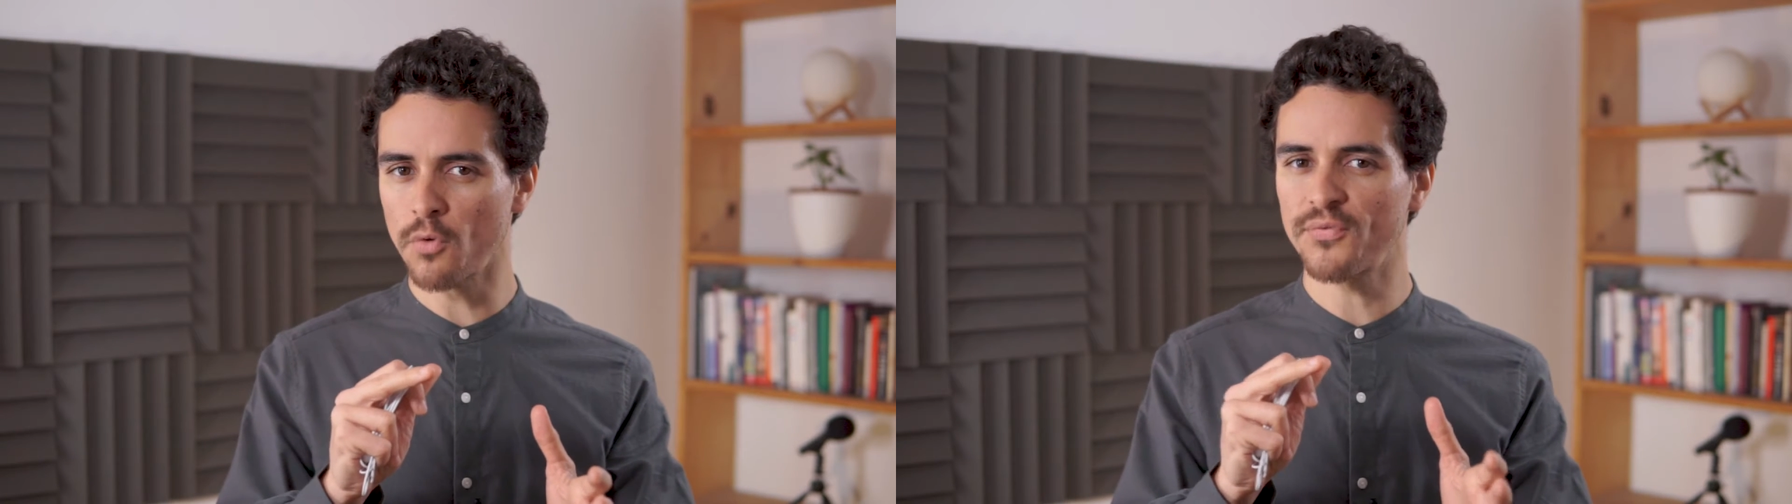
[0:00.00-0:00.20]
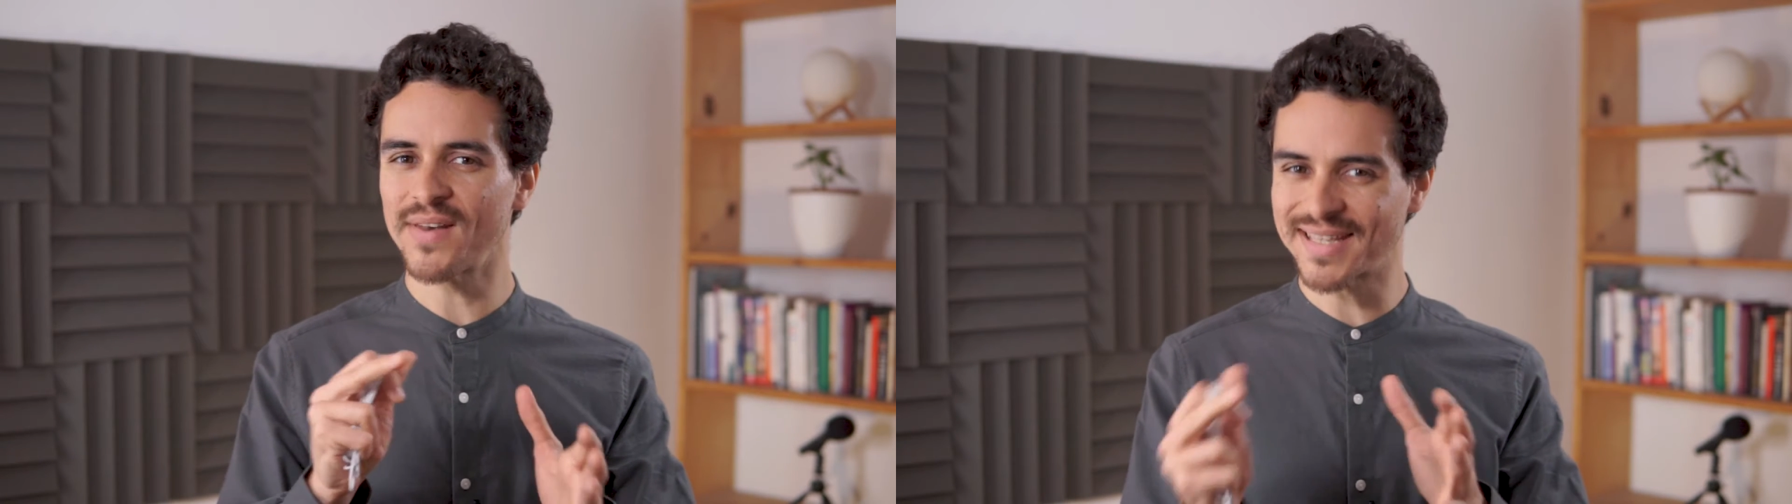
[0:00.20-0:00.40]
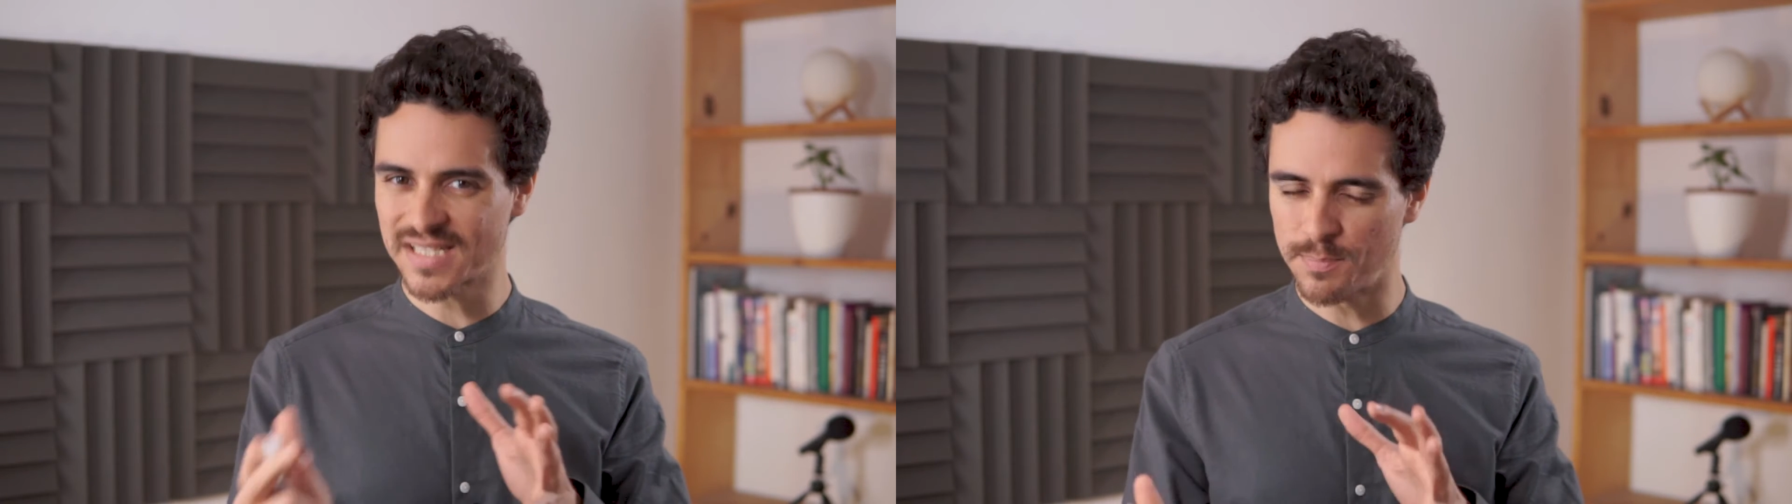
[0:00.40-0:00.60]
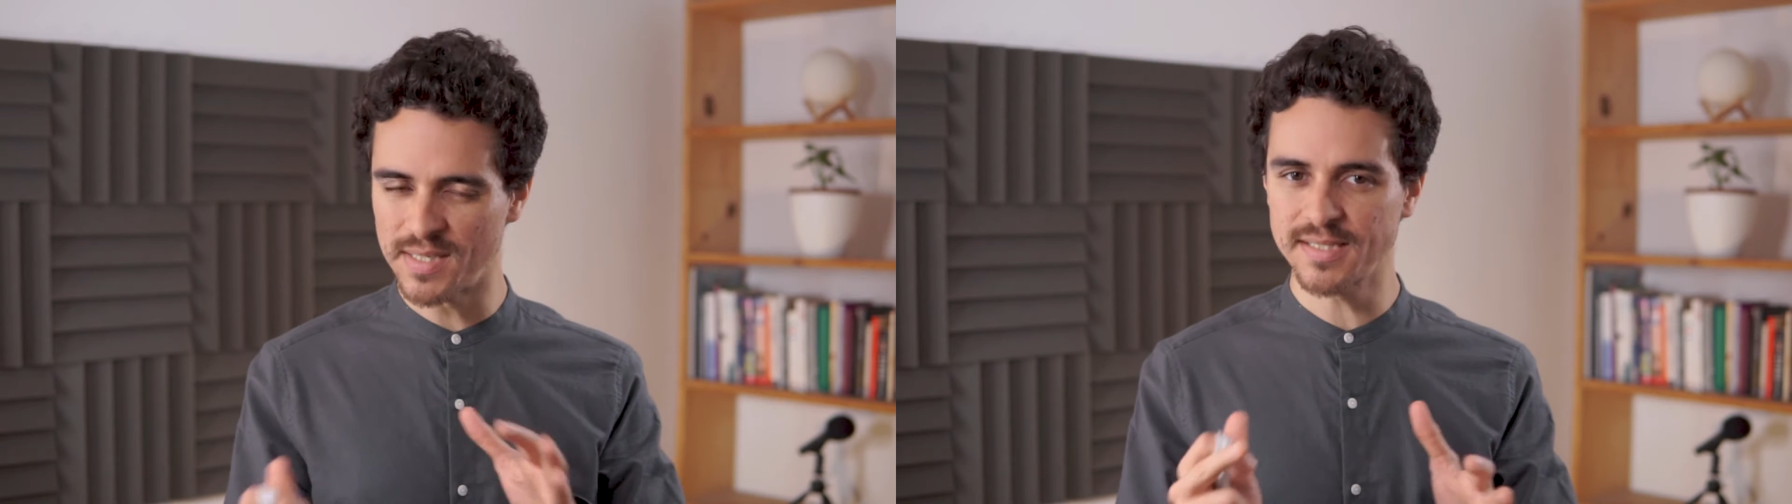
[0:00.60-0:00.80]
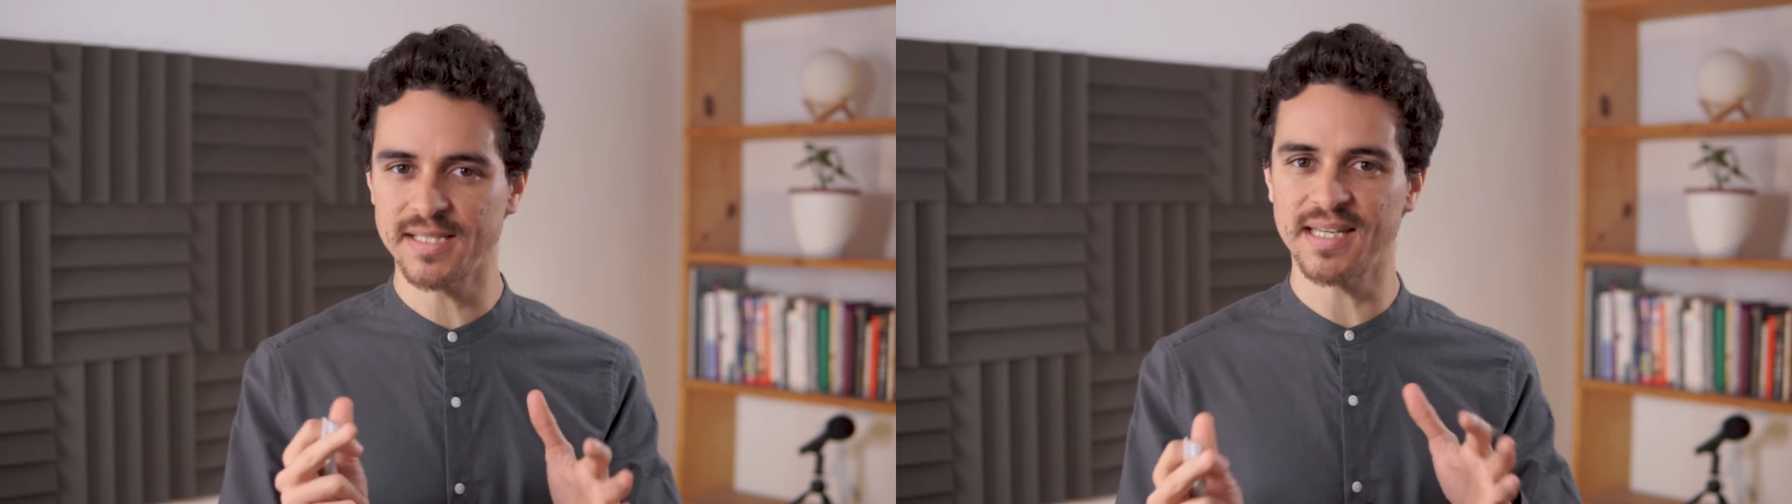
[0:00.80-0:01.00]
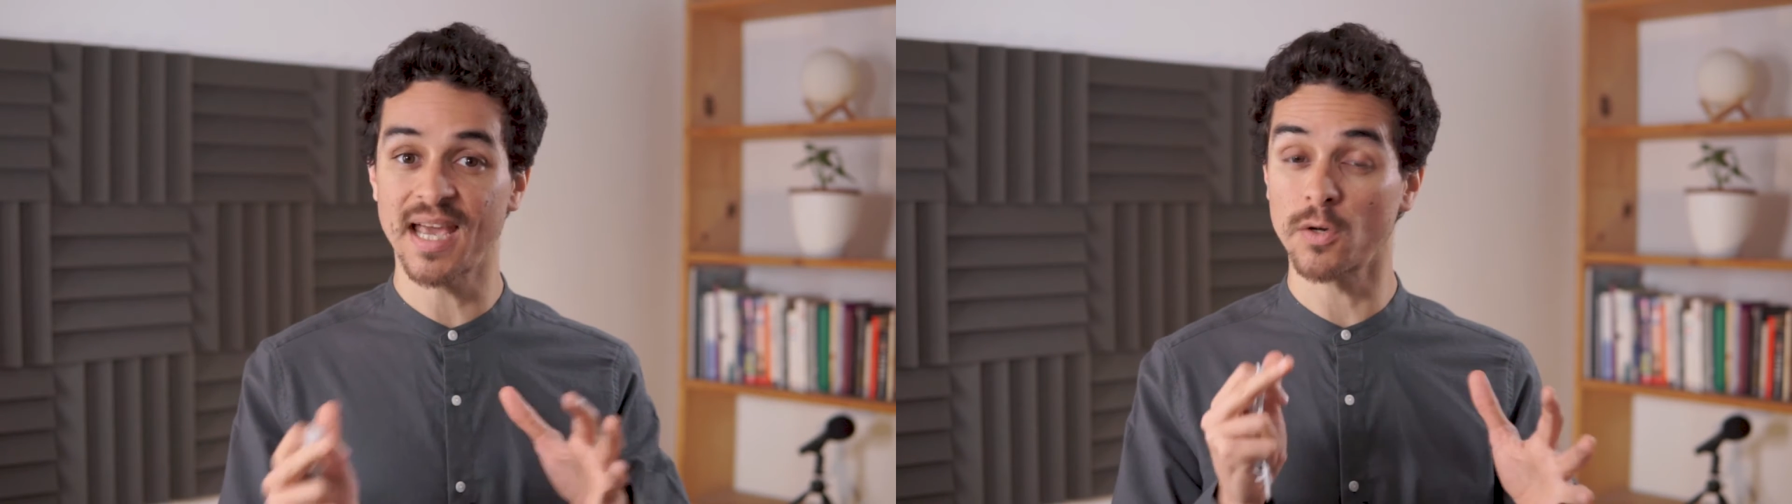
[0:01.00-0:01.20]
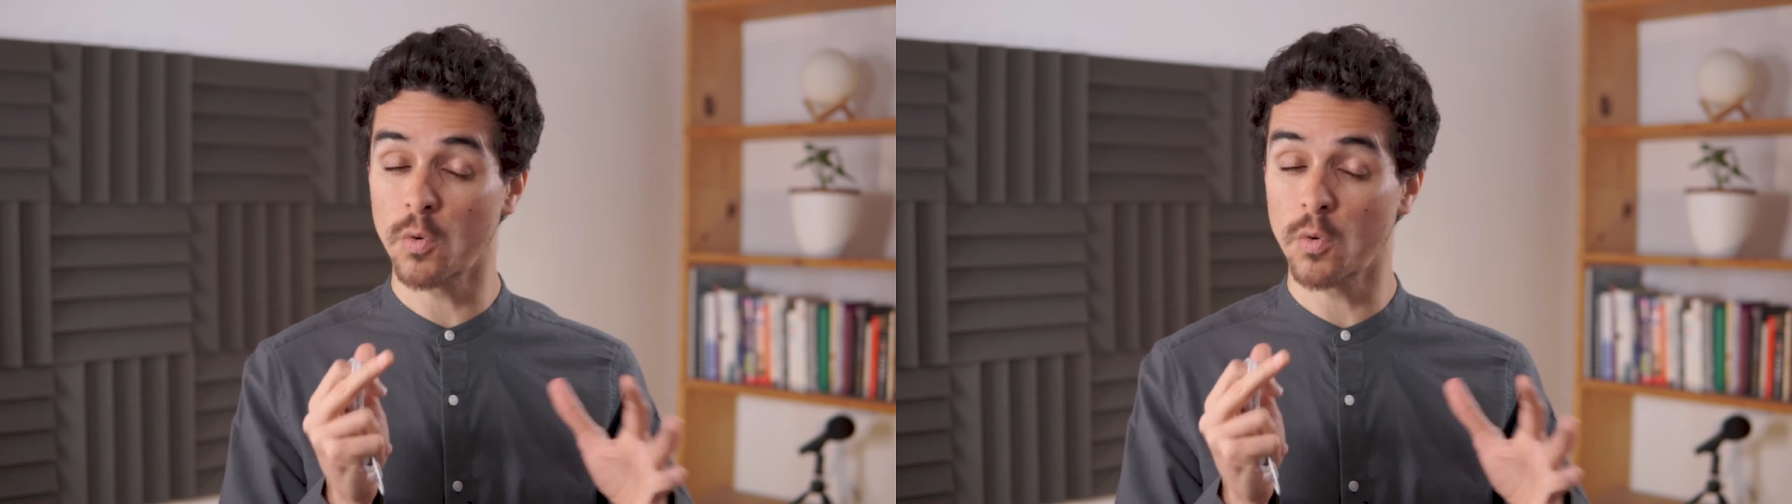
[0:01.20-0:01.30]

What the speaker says: flexibility and